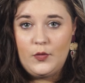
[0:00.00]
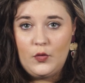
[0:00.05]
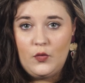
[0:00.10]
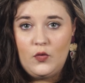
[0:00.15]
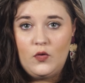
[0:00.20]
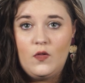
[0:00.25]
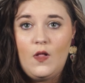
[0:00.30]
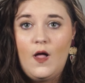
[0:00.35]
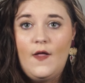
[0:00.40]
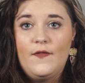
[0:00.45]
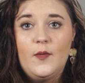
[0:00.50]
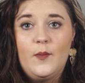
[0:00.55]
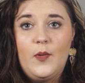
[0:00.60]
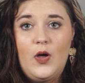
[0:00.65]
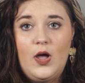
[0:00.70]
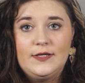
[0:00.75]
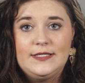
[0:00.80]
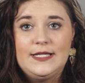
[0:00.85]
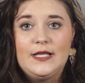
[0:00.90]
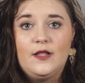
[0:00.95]
pull on the
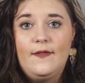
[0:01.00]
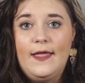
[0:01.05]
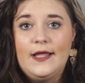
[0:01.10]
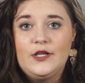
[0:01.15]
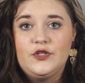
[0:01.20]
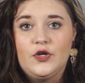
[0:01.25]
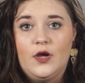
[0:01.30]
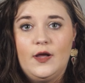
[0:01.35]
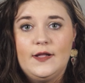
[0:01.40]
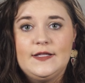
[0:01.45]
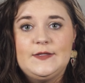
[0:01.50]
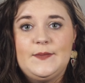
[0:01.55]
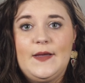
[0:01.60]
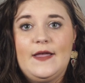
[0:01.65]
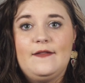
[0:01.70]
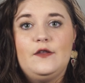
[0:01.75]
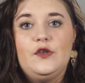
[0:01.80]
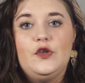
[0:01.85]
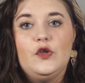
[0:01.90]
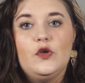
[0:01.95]
bonding electrons
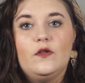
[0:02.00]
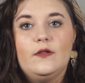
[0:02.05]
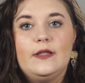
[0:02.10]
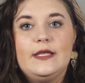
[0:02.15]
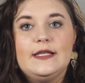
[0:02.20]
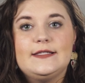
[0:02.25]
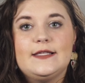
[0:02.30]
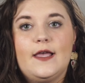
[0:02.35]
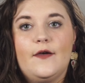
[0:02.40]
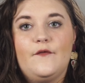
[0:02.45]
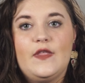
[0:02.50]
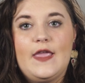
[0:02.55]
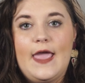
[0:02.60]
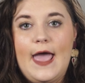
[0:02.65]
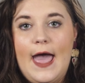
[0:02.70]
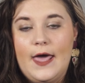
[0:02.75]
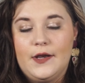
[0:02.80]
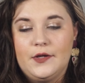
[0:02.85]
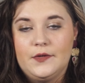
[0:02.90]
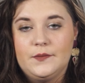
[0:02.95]
by the nucleus of the
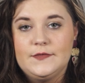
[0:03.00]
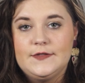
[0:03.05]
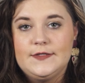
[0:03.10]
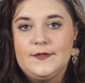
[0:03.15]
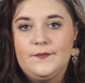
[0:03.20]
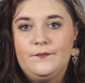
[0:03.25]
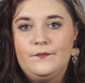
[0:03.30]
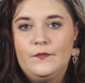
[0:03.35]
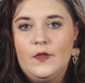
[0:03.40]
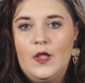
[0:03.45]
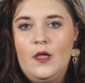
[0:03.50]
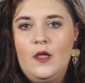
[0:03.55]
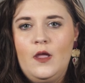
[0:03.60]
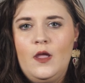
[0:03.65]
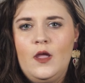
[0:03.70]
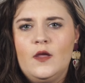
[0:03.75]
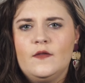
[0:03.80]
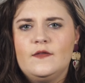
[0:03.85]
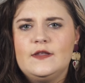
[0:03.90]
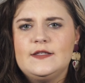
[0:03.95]
atoms.
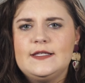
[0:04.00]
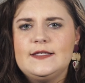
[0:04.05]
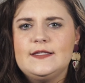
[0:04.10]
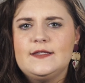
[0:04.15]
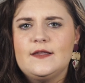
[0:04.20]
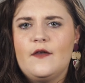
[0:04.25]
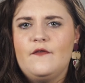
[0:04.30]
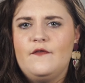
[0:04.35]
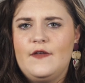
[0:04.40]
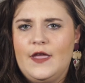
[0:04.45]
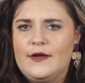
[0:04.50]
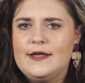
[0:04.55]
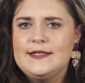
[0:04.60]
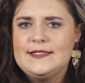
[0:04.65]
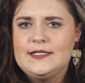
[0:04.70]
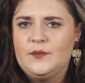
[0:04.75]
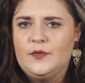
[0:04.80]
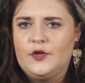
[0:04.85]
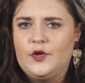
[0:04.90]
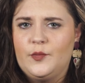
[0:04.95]
This is a very
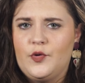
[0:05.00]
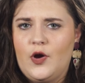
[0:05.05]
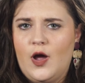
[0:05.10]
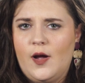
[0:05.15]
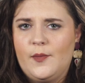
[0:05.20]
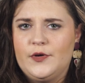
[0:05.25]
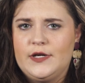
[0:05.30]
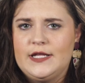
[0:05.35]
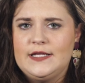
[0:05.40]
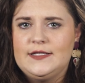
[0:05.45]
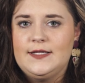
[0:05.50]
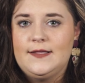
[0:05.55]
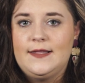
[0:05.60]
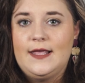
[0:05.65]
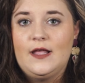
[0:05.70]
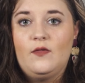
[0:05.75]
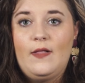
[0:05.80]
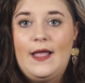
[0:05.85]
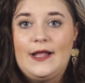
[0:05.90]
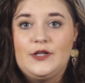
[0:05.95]
similar property to
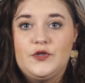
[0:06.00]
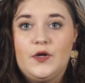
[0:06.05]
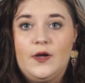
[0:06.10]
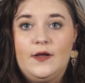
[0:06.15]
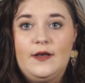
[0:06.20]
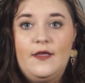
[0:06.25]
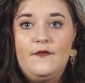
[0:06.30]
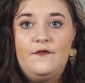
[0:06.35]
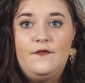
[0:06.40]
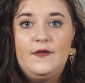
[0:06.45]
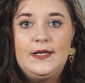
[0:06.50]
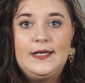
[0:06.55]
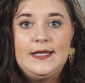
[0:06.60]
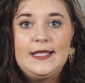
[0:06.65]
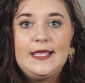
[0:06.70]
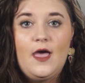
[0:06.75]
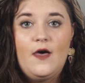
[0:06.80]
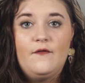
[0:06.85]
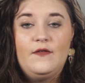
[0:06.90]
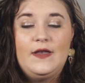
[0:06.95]
the electron
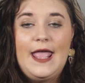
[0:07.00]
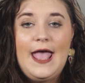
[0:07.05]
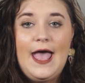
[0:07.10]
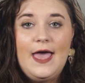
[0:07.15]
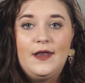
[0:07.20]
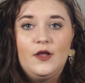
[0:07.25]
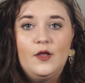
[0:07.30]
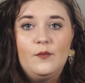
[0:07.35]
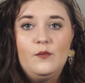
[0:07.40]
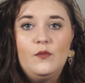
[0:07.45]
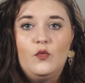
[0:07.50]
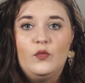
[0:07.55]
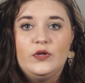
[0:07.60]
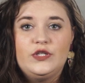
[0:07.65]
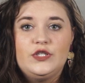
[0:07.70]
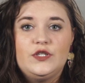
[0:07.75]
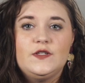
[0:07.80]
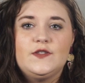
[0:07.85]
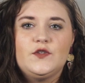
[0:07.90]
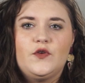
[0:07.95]
affinity of an atom,
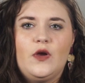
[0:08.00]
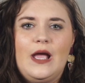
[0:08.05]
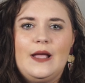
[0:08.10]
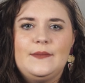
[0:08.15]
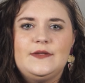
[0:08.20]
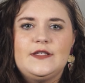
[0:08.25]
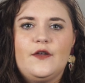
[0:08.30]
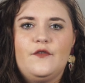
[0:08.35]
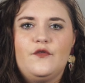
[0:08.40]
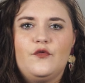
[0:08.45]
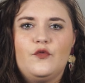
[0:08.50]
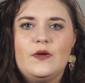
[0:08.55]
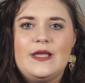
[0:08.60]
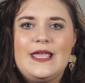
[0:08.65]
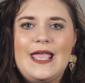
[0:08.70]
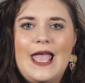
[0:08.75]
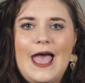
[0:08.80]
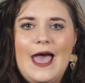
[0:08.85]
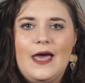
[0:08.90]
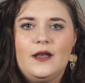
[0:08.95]
which describes a
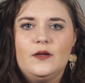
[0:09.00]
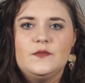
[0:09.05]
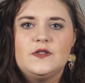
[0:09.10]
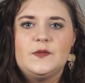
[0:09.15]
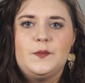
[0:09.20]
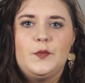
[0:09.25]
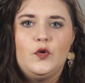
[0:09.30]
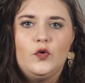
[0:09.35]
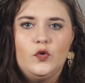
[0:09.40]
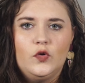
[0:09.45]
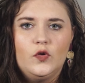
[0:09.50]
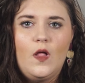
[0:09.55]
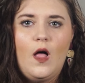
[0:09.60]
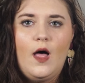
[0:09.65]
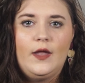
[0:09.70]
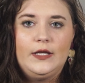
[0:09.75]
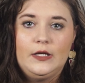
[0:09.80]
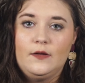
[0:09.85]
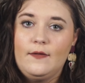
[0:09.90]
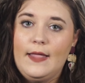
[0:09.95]
free atom's pull
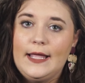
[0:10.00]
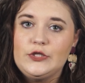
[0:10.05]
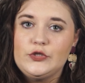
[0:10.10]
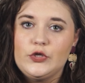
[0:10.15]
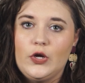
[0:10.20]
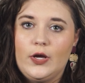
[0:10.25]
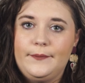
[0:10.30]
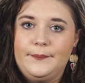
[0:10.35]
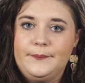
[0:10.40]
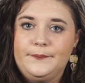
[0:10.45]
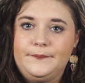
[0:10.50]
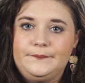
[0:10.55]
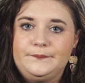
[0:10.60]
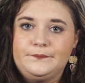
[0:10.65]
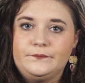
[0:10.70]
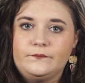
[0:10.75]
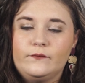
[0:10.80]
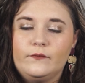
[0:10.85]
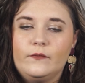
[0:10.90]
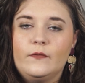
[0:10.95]
on an electron.
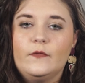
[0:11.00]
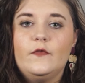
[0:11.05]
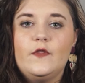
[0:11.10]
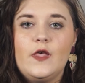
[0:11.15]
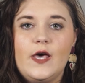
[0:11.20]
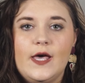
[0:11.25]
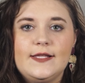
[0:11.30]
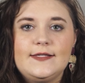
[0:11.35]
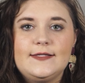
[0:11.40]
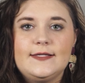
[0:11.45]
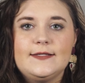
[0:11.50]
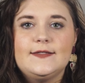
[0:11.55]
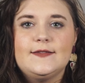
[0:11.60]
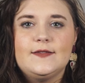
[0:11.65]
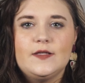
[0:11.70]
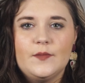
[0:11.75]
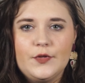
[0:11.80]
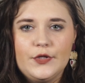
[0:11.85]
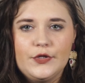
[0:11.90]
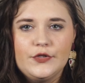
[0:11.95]
Thus,
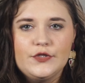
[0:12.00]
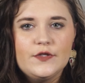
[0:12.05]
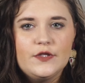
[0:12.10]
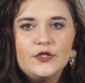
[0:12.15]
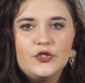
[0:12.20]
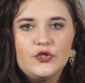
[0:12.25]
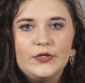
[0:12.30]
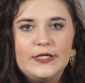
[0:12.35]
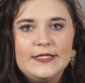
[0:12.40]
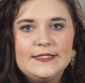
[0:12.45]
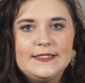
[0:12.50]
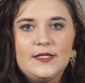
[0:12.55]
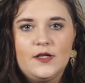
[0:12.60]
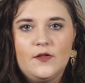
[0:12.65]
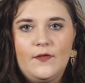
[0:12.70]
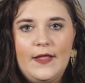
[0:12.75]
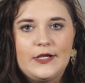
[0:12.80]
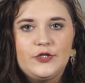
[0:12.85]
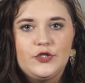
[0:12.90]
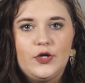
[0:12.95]
similar to the trends in
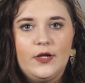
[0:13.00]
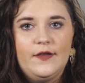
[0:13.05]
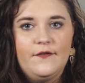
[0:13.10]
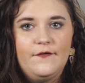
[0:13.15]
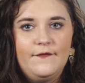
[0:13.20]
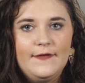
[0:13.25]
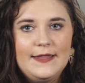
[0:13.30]
electron